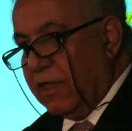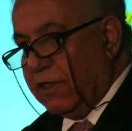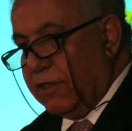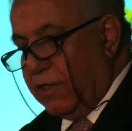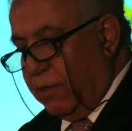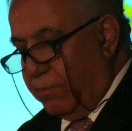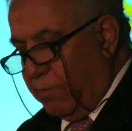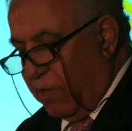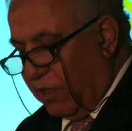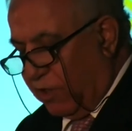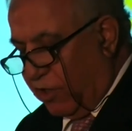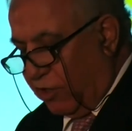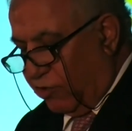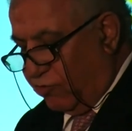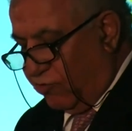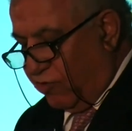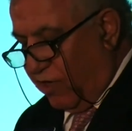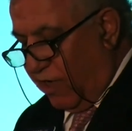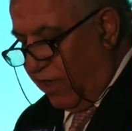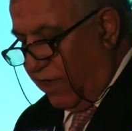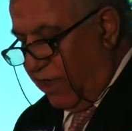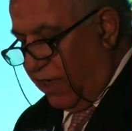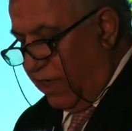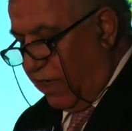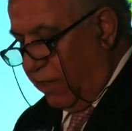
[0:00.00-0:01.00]
the
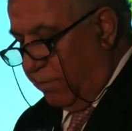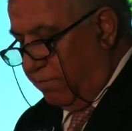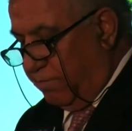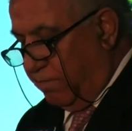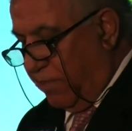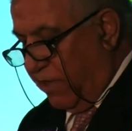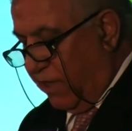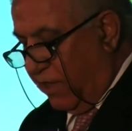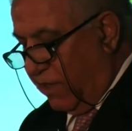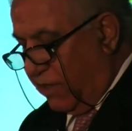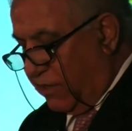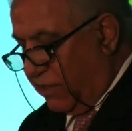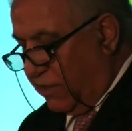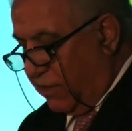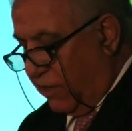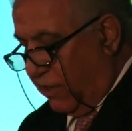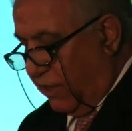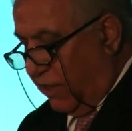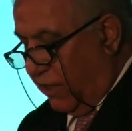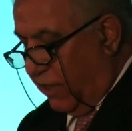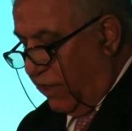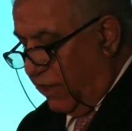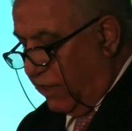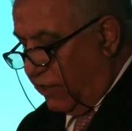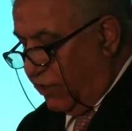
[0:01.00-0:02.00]
Mediterranean Peace
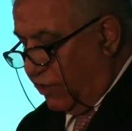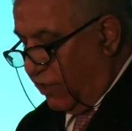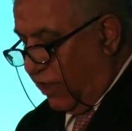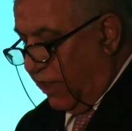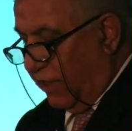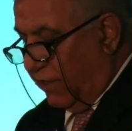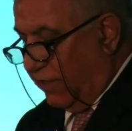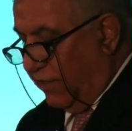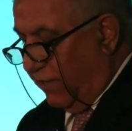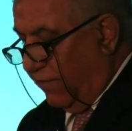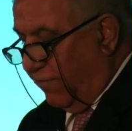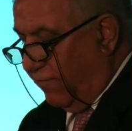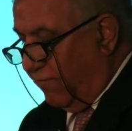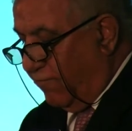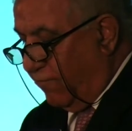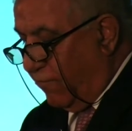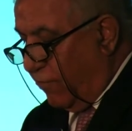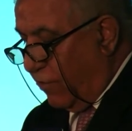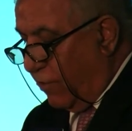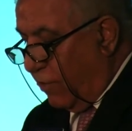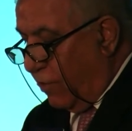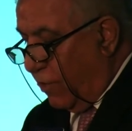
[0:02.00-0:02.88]
Initiative